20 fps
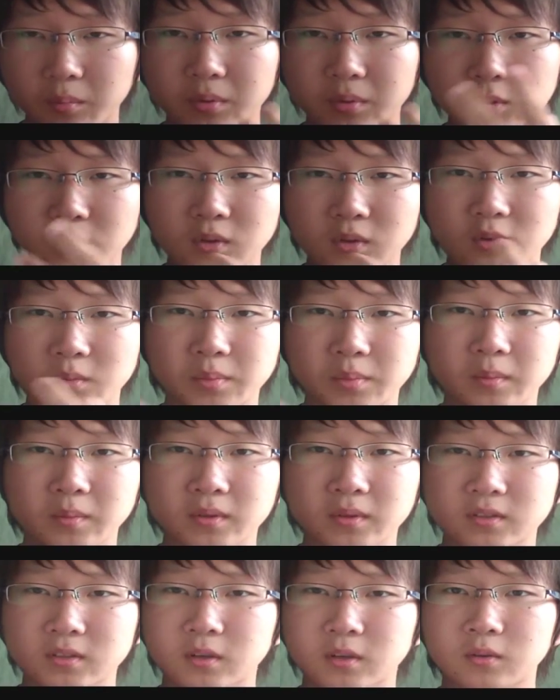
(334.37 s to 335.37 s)
between two
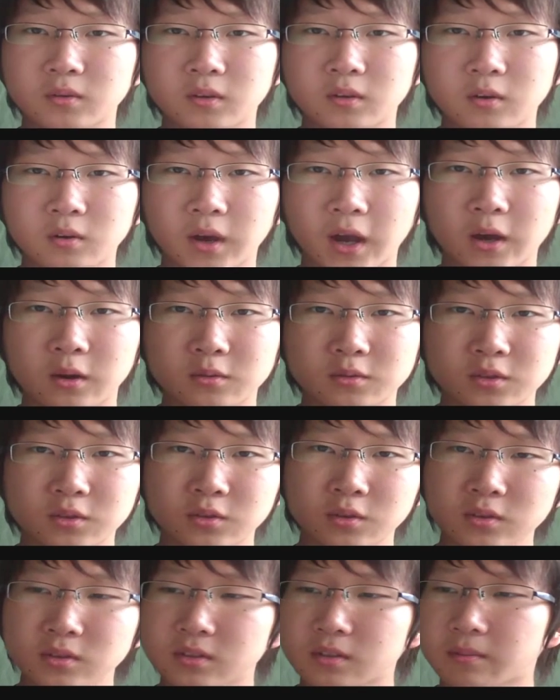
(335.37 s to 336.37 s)
people, so you know how
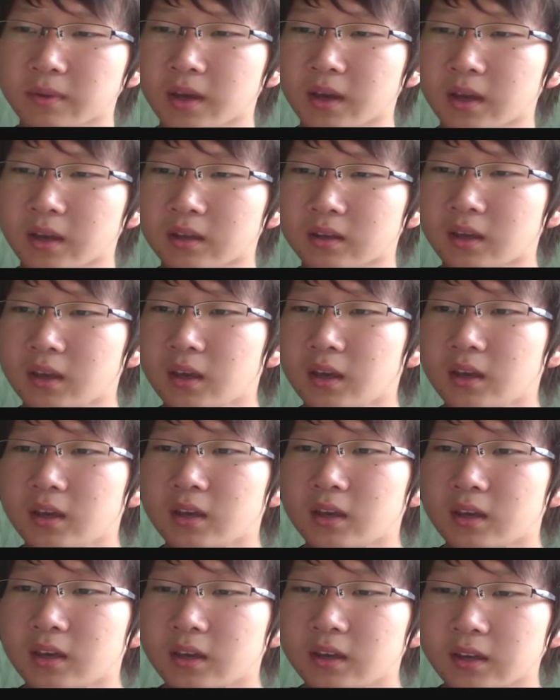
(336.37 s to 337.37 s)
to use them, and
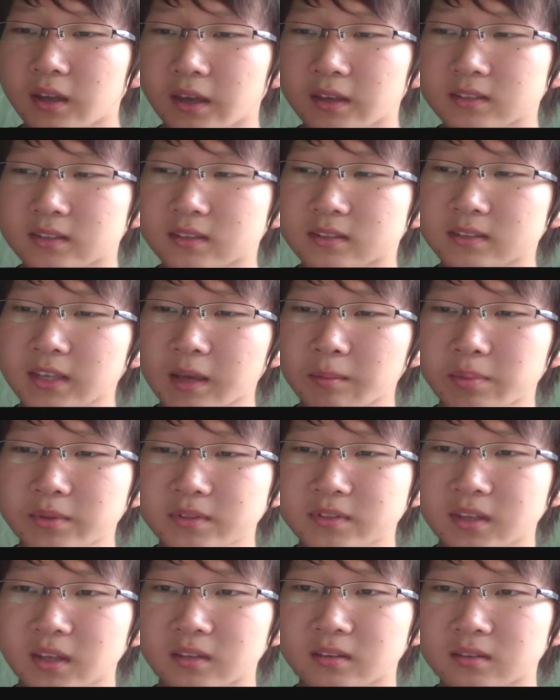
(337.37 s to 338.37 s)
it has
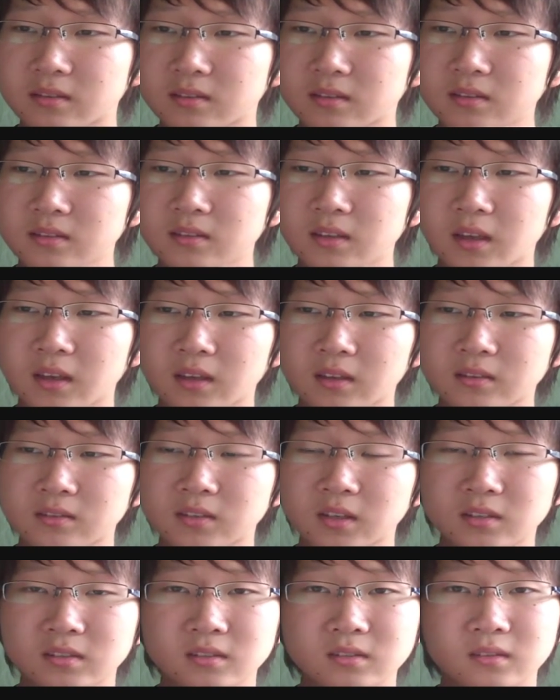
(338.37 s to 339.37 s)
example sentences
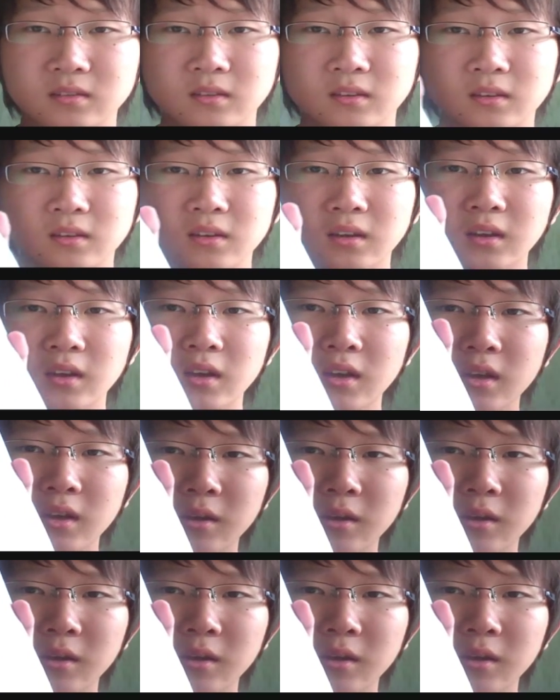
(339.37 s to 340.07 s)
and just the